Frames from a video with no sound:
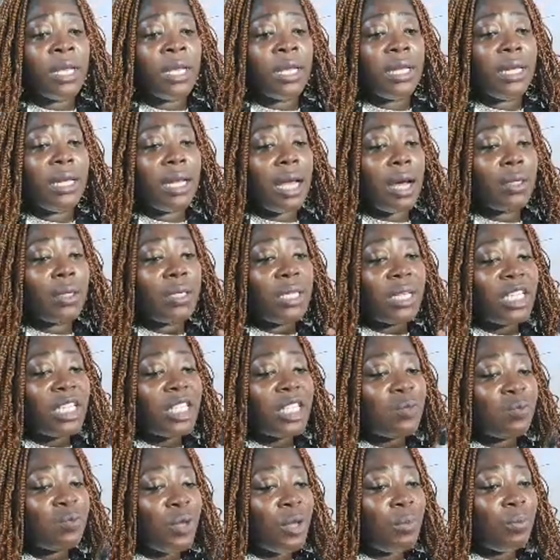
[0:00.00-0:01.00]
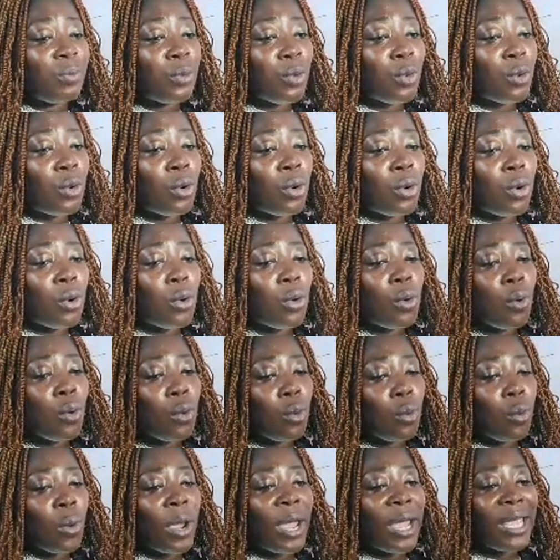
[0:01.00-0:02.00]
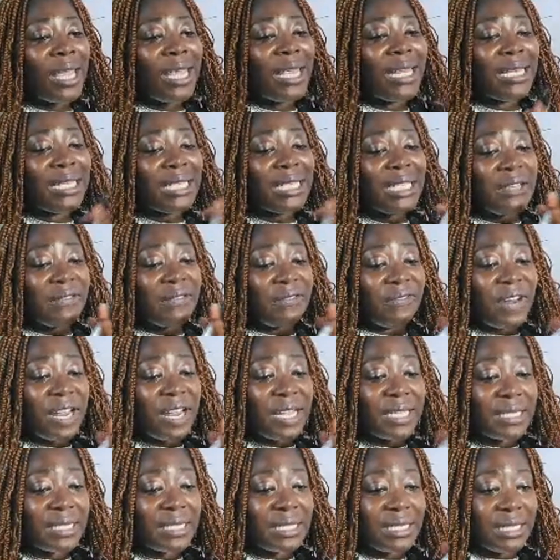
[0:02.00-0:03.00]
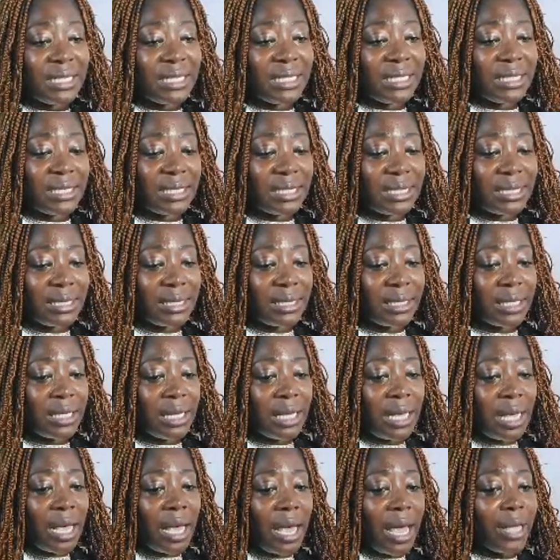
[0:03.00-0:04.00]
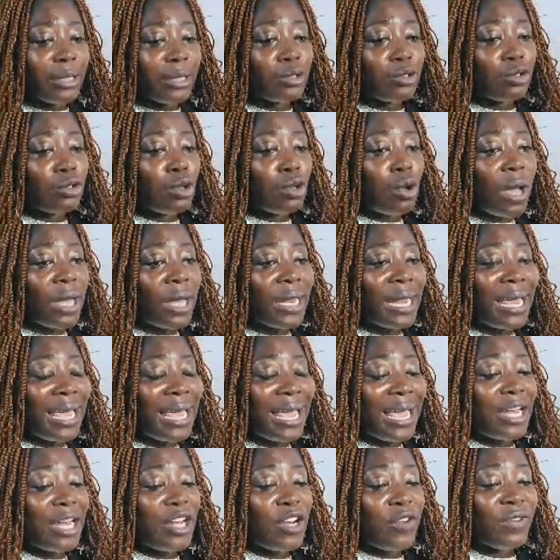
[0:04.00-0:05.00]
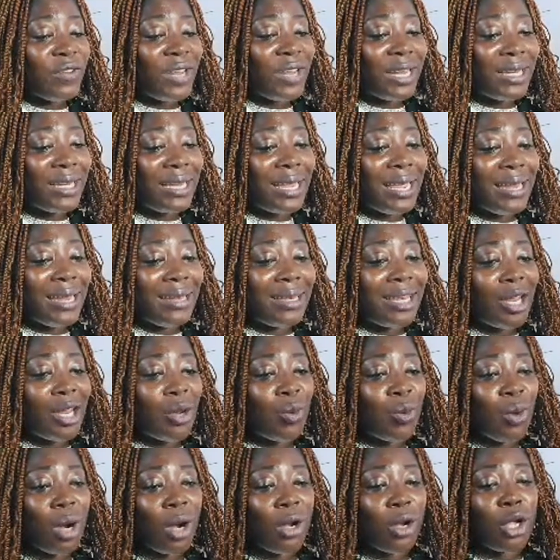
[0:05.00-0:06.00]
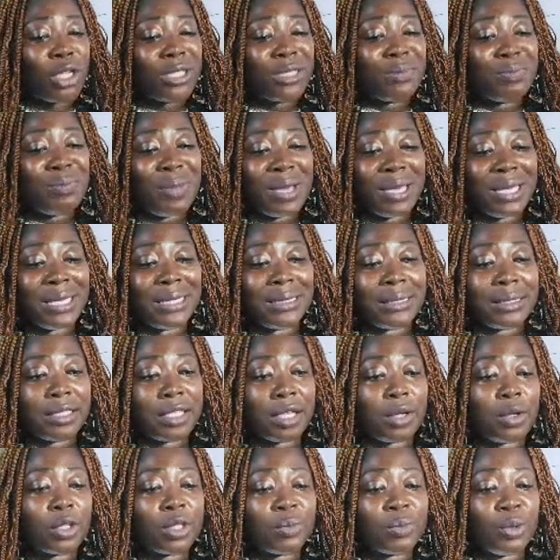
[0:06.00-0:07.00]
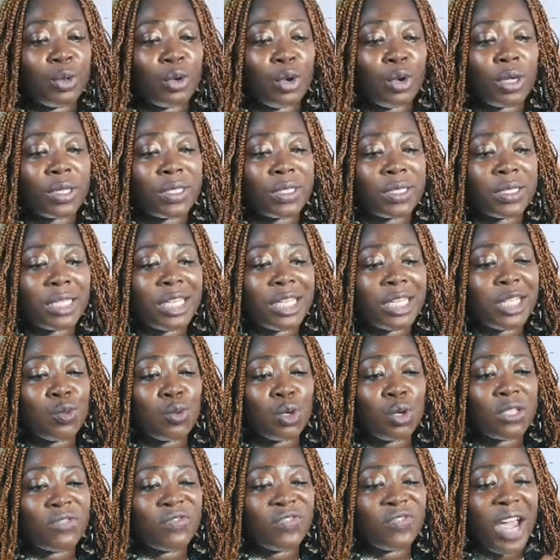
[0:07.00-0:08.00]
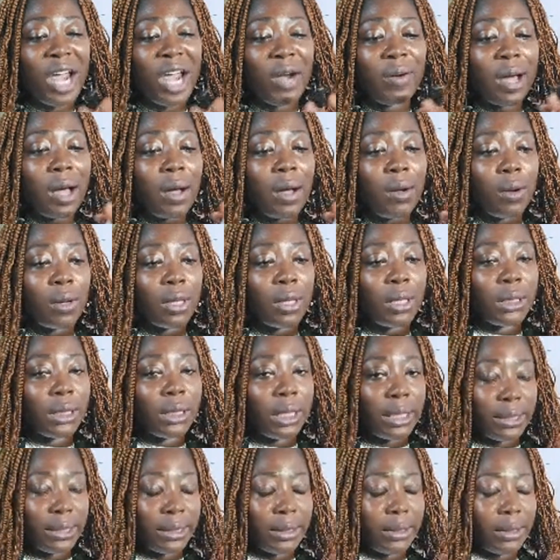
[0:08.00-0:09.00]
now these people were in different niches. And so at the end of the day, they were not making sales because it was viral content.